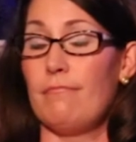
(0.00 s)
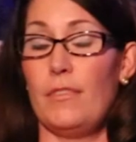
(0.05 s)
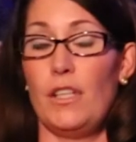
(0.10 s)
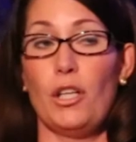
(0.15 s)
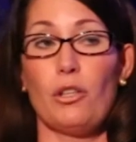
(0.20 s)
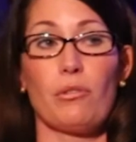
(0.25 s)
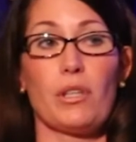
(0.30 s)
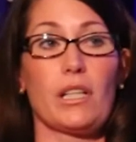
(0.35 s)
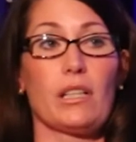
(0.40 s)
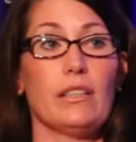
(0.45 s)

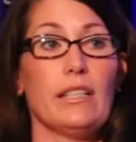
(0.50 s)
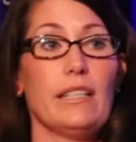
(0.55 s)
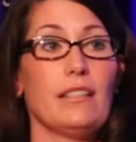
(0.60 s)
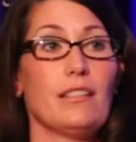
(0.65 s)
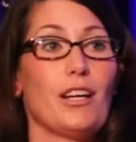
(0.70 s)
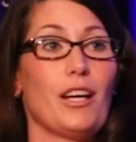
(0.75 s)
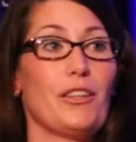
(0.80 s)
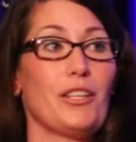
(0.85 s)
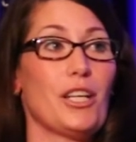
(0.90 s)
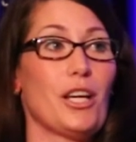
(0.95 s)
Hillary
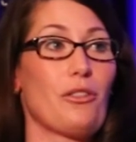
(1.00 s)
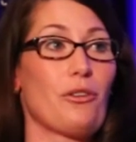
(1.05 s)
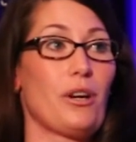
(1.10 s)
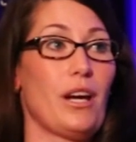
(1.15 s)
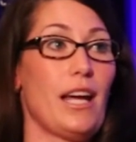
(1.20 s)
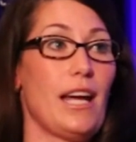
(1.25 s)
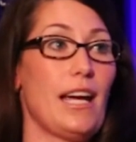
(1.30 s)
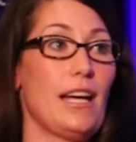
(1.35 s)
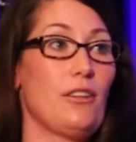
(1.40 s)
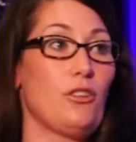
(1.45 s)
Clinton, on the other
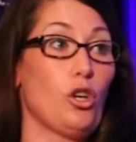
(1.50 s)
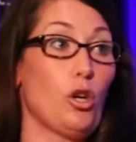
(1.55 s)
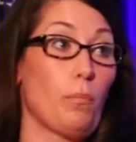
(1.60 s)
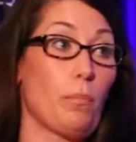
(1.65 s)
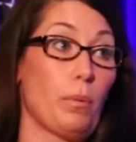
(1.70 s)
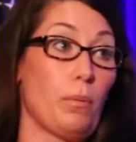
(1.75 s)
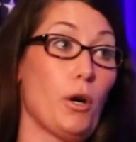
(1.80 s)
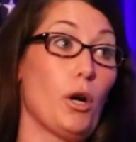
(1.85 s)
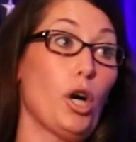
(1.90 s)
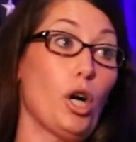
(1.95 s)
hand,
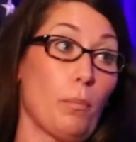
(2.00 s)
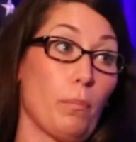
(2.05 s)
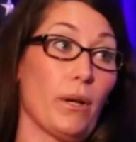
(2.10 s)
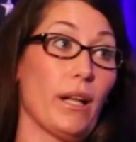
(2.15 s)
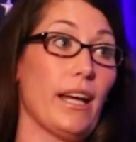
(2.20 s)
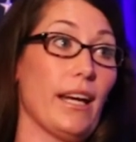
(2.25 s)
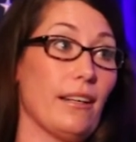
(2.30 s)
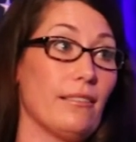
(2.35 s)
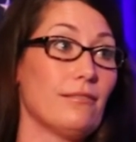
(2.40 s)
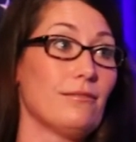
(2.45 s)
her
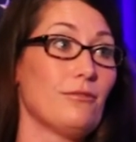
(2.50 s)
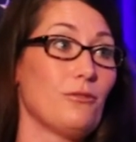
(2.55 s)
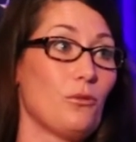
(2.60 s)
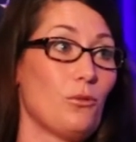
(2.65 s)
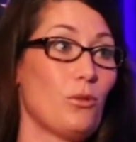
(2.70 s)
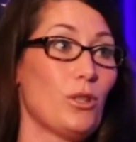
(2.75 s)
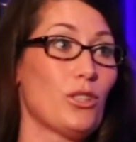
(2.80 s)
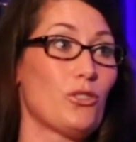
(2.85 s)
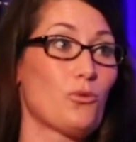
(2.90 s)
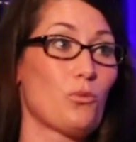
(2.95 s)
plan,
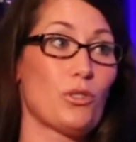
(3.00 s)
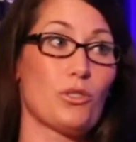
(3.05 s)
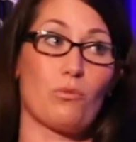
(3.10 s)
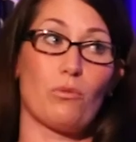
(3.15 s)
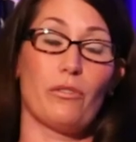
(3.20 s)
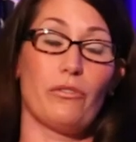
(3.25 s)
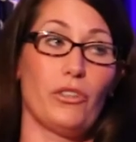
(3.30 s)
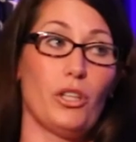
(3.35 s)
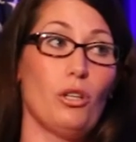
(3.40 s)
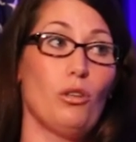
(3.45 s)
which was
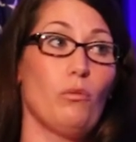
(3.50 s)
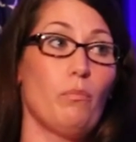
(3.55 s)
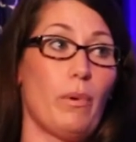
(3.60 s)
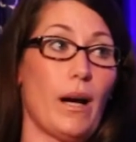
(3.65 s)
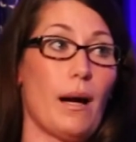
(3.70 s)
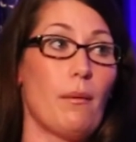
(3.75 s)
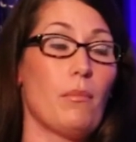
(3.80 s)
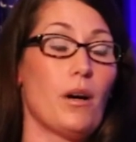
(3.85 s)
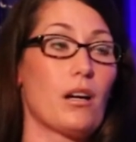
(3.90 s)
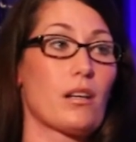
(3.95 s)
reviewed
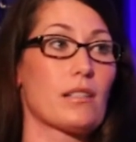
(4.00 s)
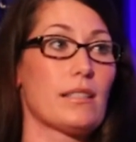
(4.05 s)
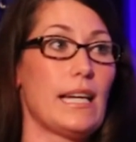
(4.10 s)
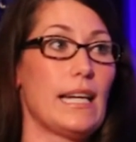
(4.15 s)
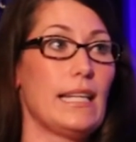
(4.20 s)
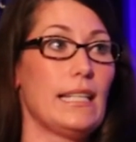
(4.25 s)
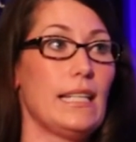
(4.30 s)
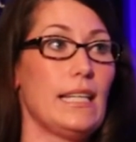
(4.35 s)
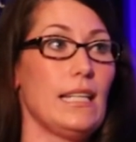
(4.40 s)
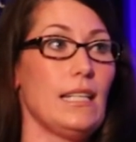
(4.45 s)
by Mark
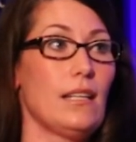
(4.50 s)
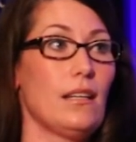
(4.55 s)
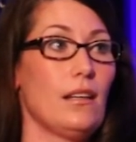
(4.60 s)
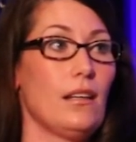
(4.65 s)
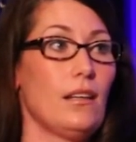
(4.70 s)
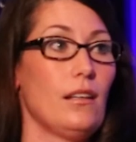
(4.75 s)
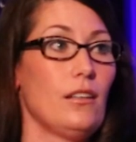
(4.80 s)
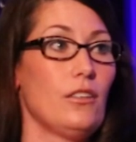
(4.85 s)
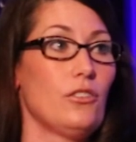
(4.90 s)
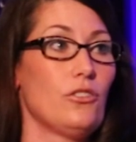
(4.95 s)
Zandi,
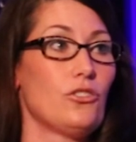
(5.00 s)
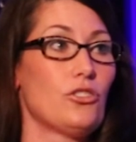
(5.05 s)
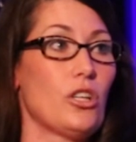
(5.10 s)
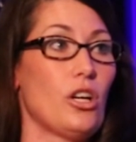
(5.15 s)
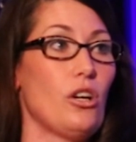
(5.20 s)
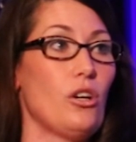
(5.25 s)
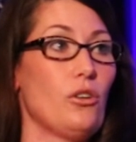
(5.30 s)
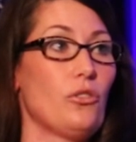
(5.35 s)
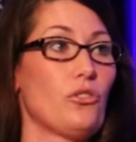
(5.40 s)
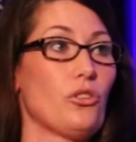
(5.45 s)

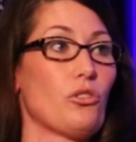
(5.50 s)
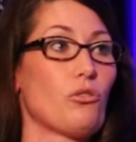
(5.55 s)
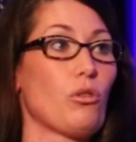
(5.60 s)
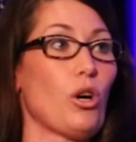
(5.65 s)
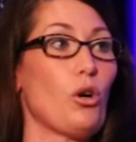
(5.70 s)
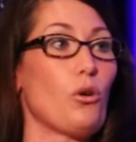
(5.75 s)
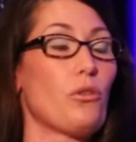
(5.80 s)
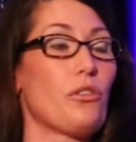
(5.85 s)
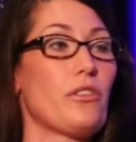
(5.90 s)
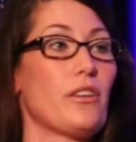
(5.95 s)
shows a
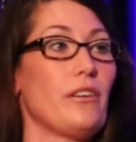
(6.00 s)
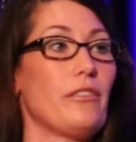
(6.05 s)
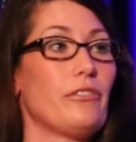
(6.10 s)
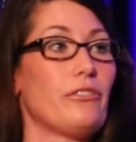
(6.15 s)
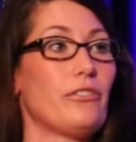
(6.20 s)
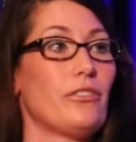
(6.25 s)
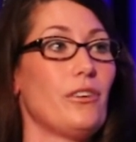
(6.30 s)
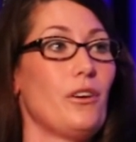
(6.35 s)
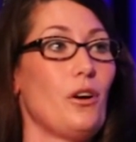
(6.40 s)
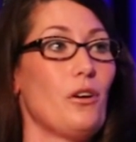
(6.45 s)
growth
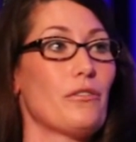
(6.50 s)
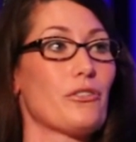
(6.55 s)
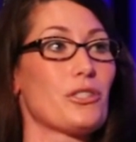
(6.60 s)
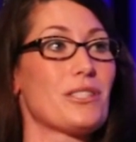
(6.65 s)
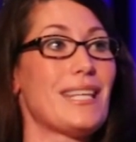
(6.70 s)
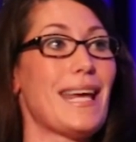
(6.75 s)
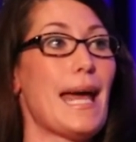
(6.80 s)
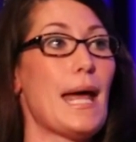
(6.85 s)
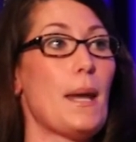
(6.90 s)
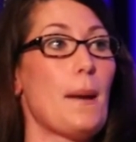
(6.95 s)
of over
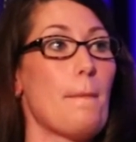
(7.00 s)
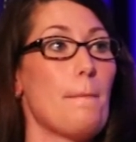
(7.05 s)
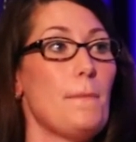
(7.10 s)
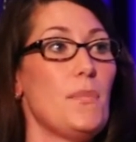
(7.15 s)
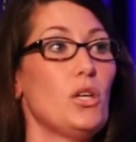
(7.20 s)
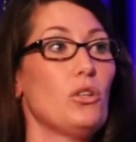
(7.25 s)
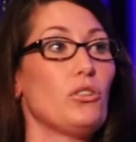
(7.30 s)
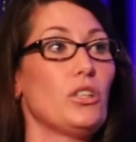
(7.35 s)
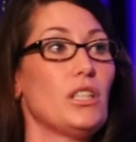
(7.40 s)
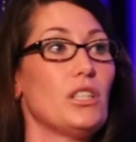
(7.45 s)
10
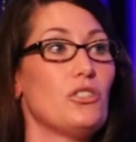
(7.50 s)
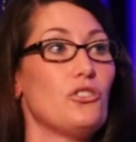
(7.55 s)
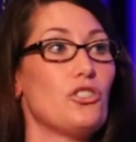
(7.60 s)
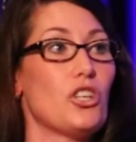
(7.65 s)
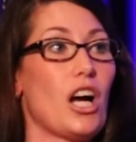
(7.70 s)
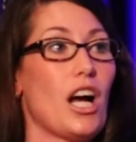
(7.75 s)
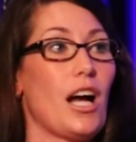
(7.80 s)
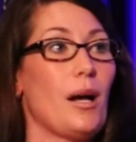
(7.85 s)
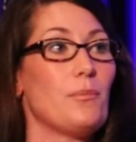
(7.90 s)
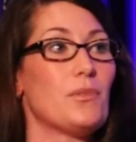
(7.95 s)
million
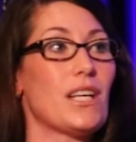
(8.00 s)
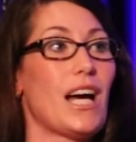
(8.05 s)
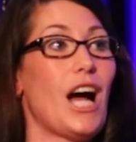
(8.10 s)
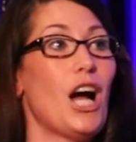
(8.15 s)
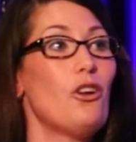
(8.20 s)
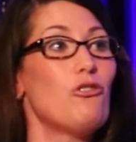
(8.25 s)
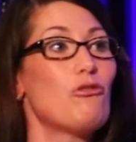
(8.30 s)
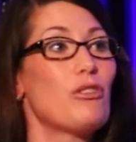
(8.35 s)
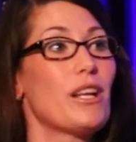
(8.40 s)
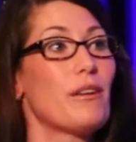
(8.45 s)
jobs,
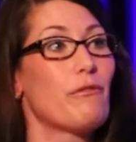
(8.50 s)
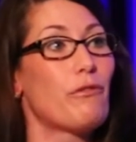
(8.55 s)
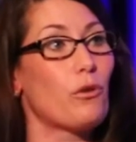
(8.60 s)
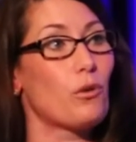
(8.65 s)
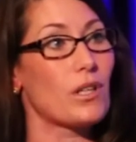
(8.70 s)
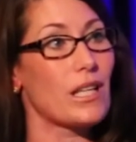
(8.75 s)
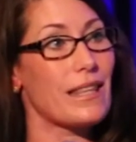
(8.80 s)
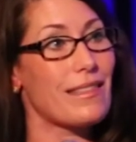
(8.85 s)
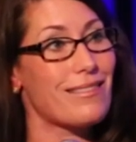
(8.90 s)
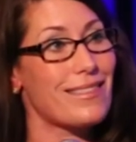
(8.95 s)

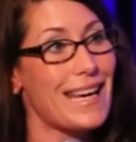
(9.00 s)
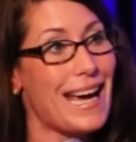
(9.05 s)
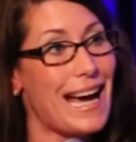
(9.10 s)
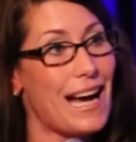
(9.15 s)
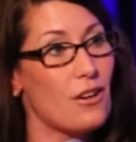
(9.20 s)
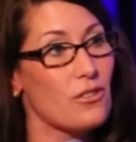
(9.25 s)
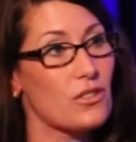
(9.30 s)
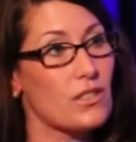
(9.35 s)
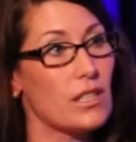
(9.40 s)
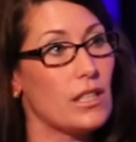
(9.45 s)

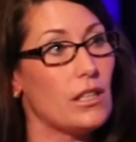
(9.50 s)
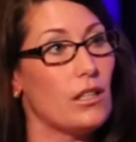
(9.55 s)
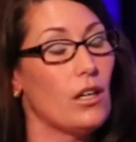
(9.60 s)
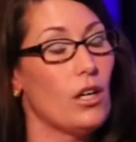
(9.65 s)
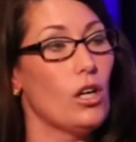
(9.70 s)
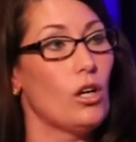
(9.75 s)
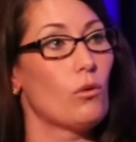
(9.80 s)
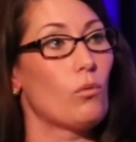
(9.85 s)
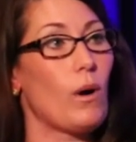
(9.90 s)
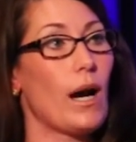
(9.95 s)
140,000
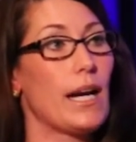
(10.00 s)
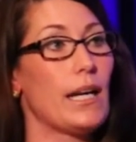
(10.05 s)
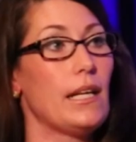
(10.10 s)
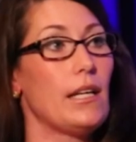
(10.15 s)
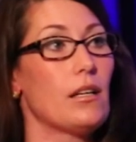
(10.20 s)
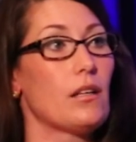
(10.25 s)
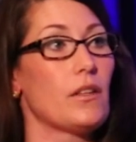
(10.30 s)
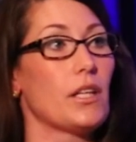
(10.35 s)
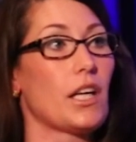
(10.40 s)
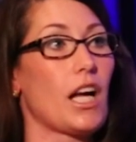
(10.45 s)
right
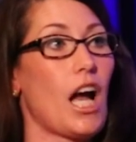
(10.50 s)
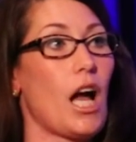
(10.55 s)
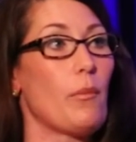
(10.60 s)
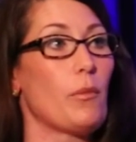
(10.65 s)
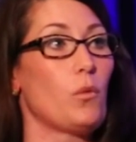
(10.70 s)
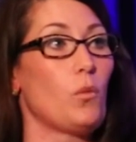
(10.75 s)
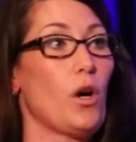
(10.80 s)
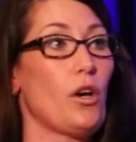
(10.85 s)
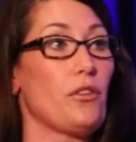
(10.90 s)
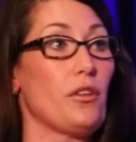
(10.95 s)
here in the
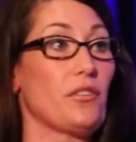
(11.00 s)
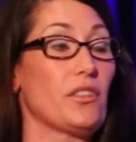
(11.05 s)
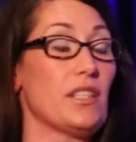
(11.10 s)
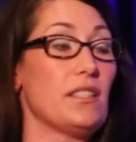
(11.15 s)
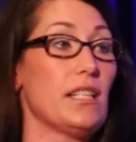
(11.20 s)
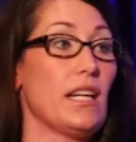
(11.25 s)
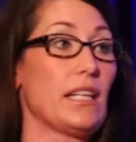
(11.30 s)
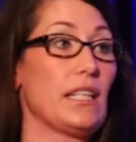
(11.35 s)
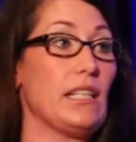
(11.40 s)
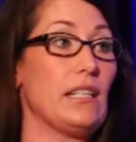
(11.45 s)
Commonwealth of
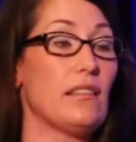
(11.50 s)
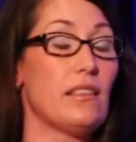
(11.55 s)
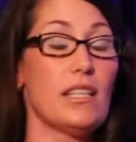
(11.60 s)
Kentucky.